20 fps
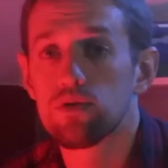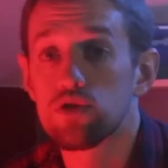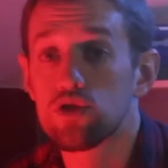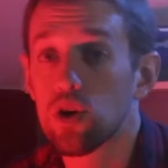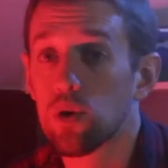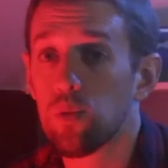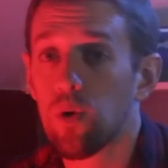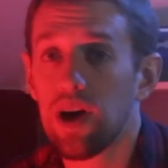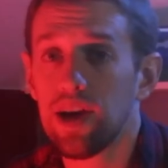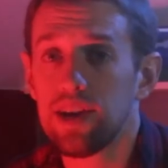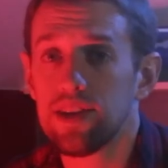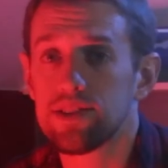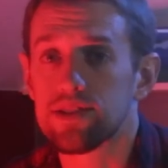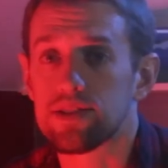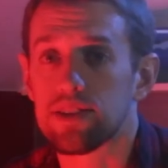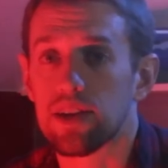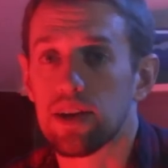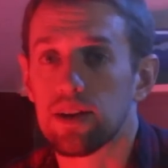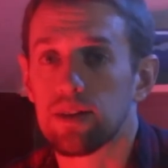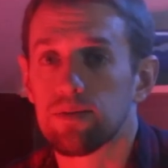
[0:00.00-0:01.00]
So, why is
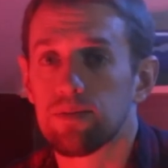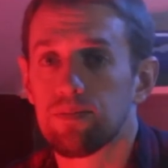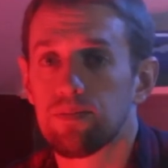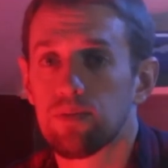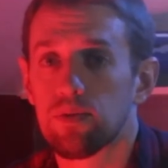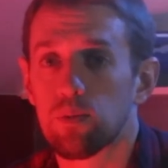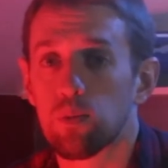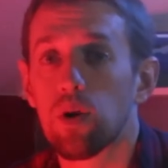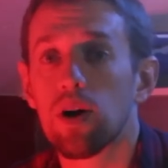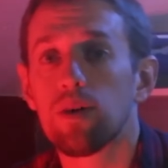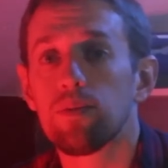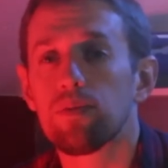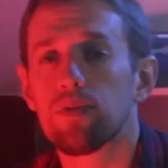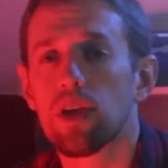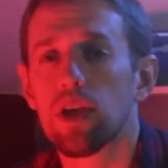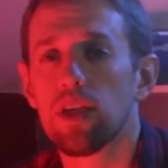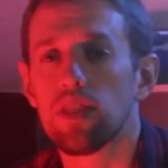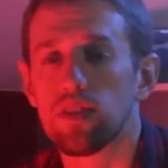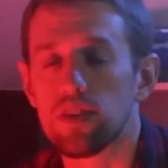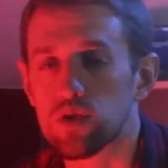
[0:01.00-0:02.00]
that? Well,
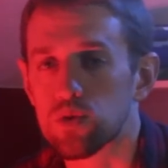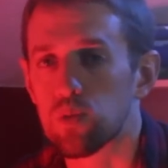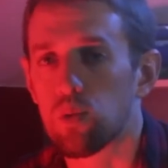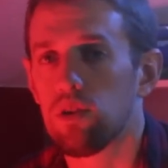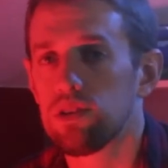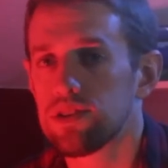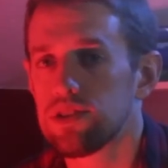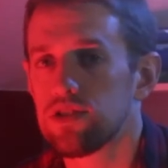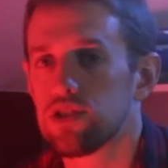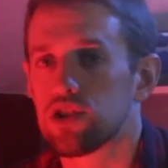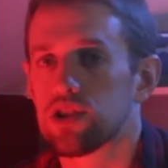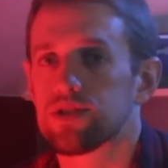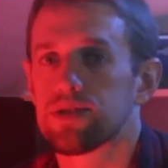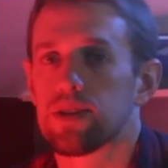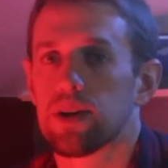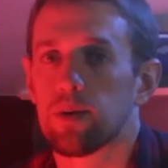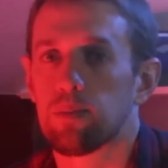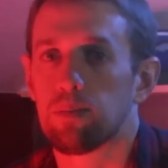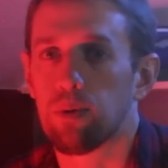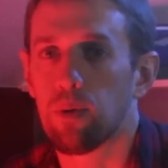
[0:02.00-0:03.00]
this wasn't just
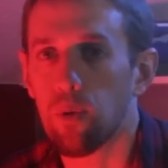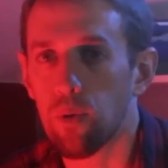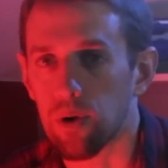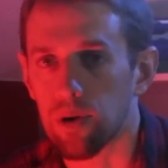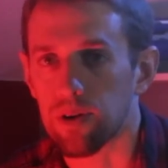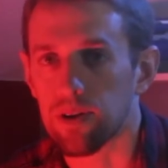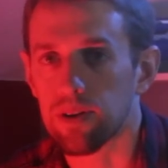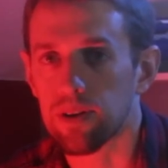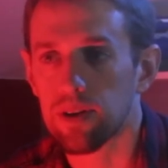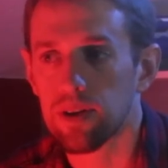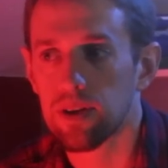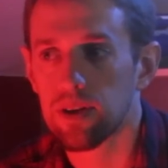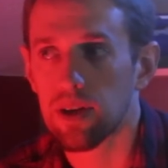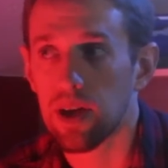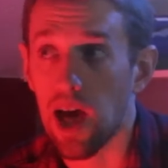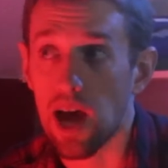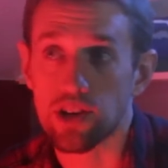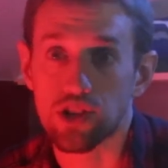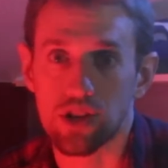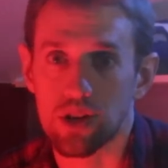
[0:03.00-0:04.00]
a port
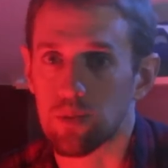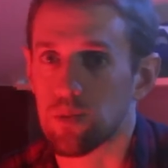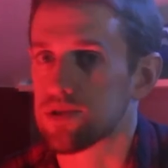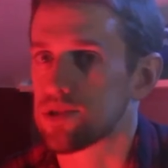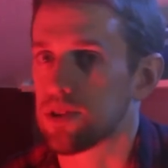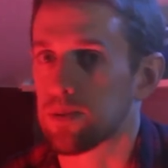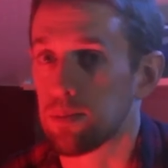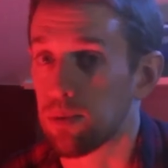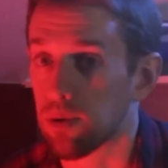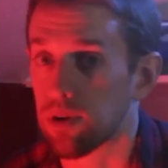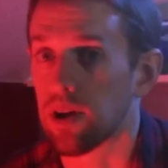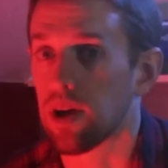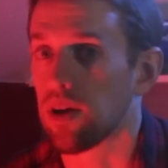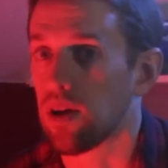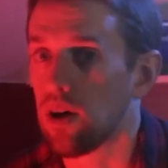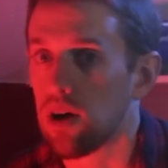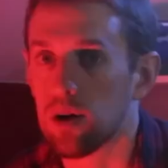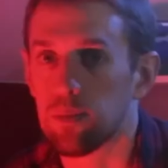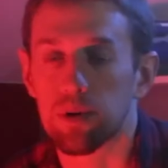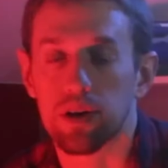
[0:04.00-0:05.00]
Actually, it wasn't a port at
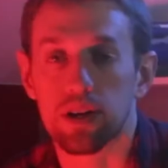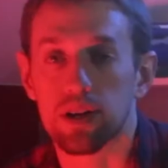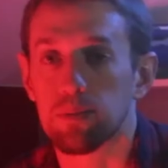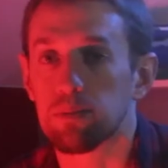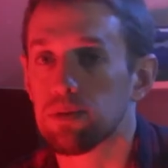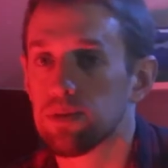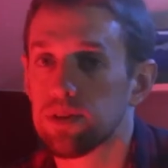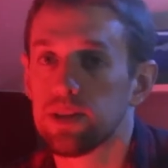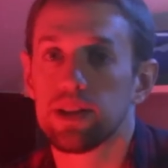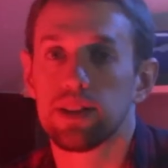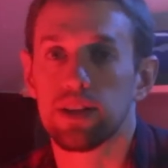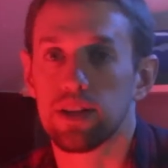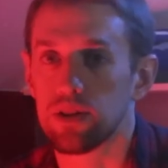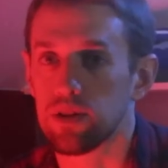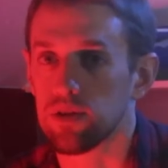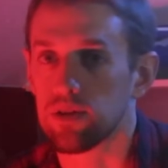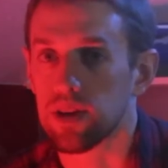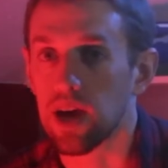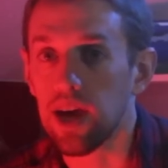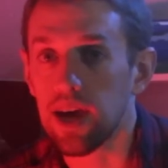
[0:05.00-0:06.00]
all, but a completely
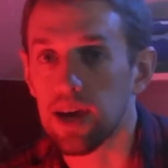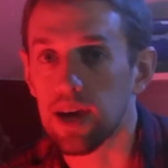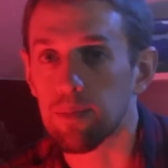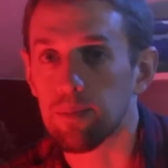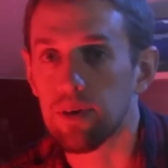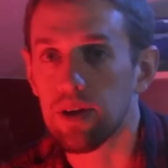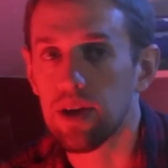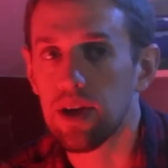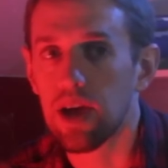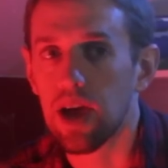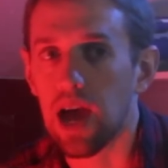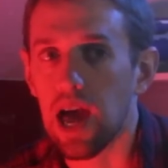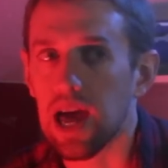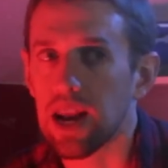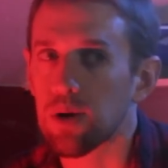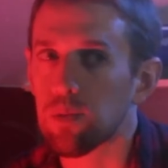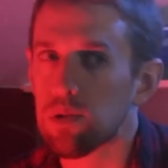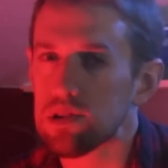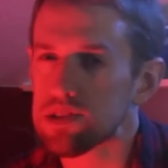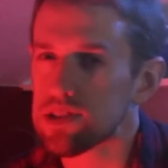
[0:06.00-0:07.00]
new game. And
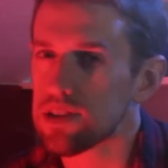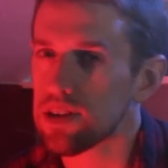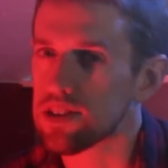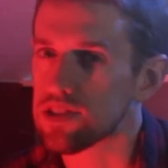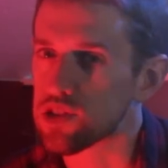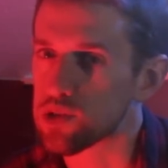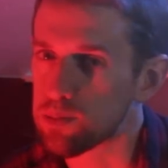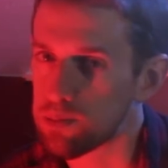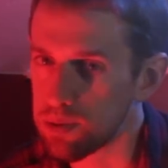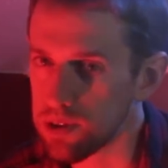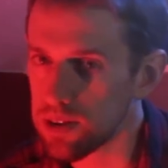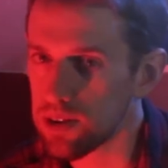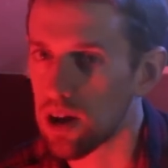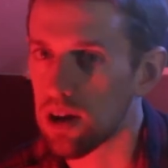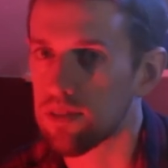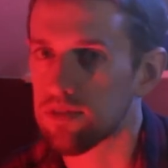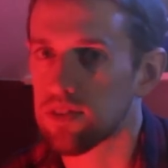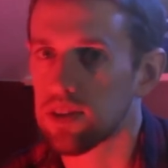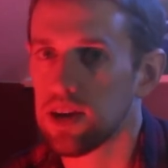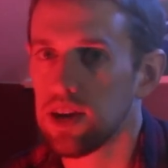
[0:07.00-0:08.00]
it wasn't a spin
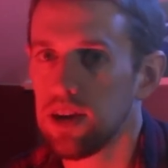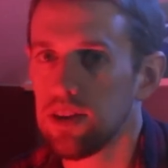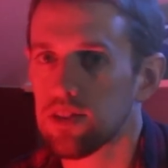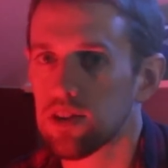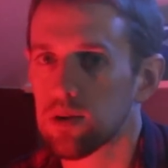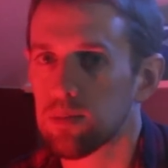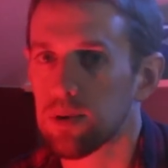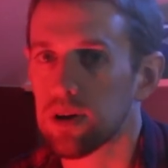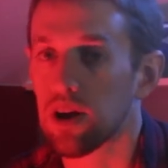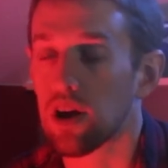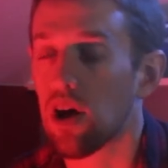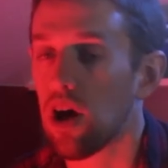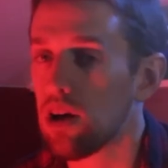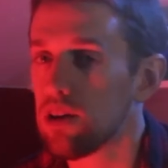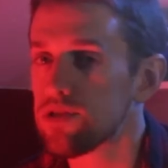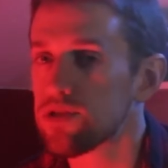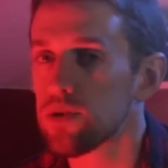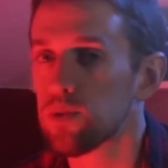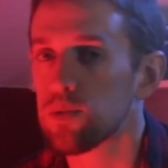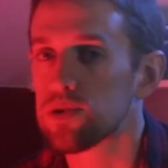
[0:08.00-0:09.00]
off either, but it
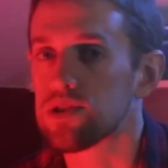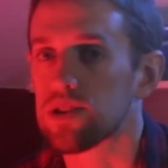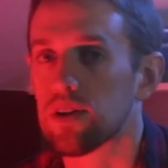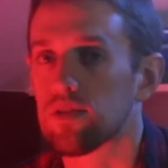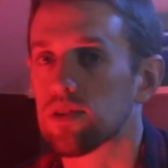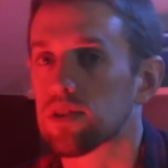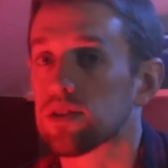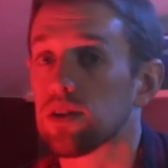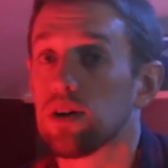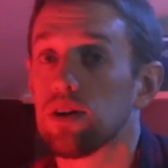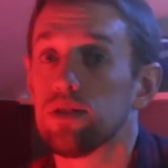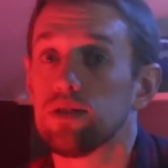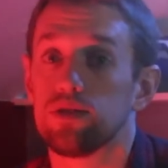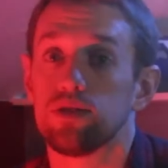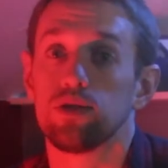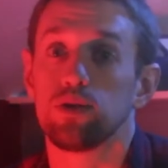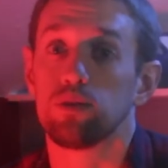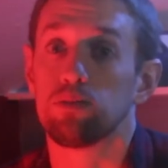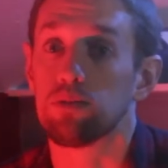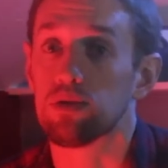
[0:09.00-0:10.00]
also was never called
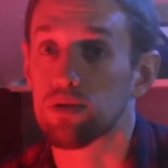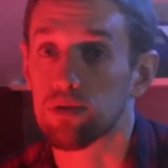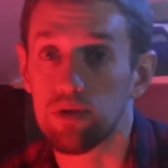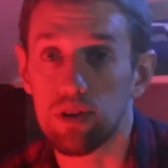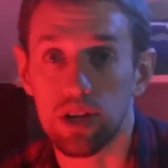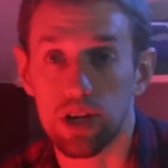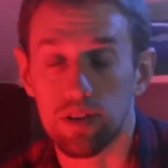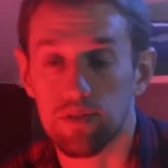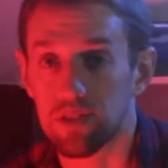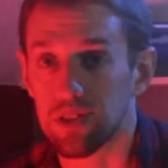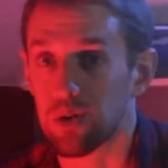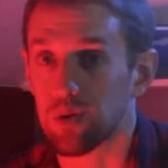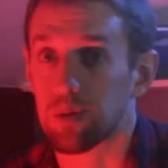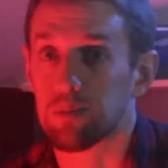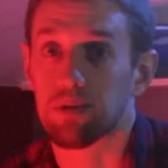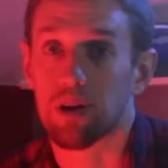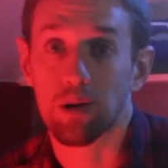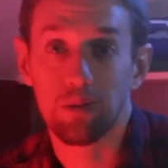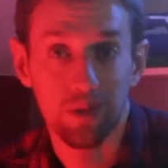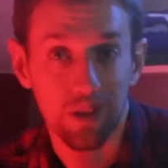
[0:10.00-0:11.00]
Doom 3, even though it
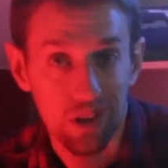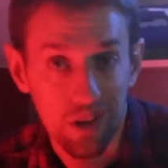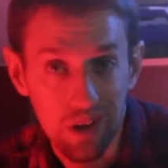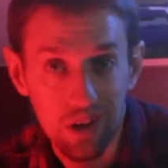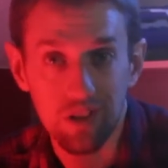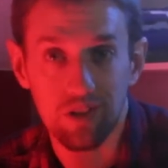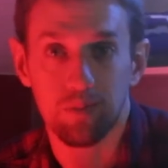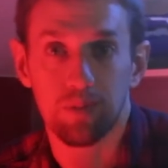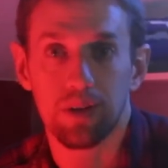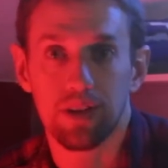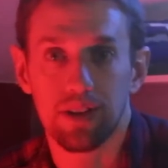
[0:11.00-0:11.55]
probably could have